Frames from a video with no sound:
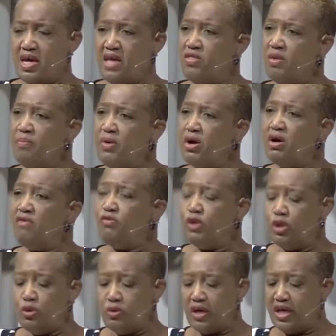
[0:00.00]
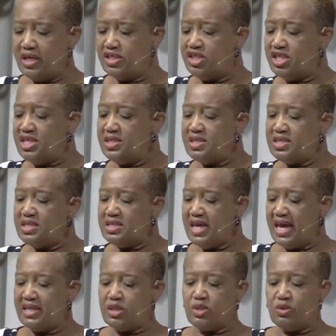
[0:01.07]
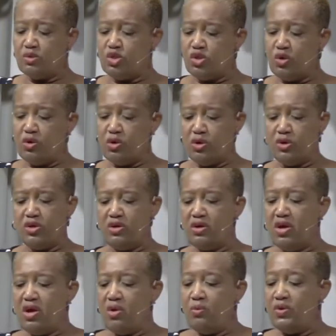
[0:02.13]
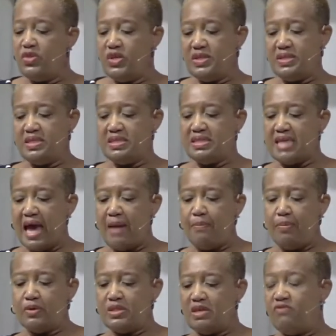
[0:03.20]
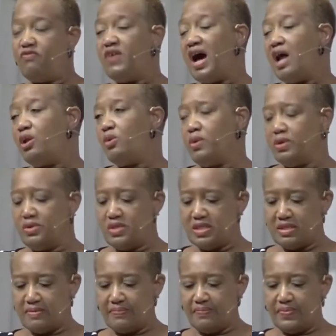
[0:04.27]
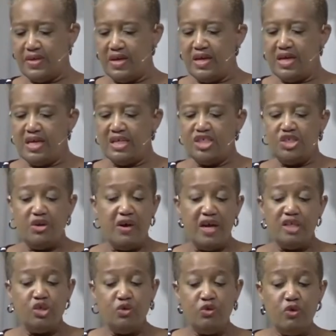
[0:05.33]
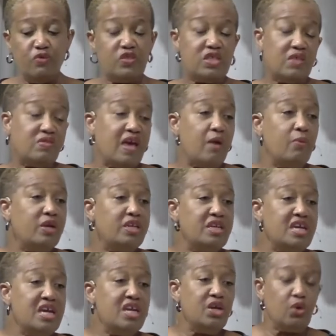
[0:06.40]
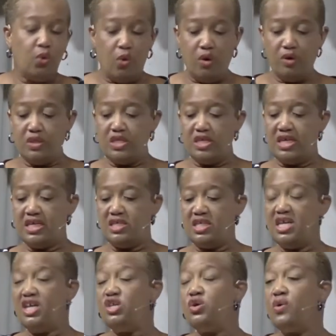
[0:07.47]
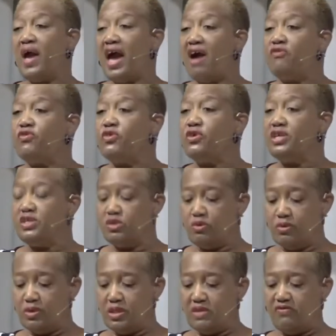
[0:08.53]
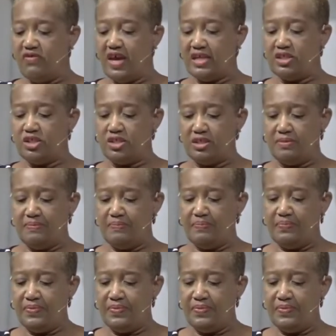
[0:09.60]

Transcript: In the book of Luke, Jesus had sojourned with his disciples and followers sharing truths that they would need in order to continue after his crucifixion.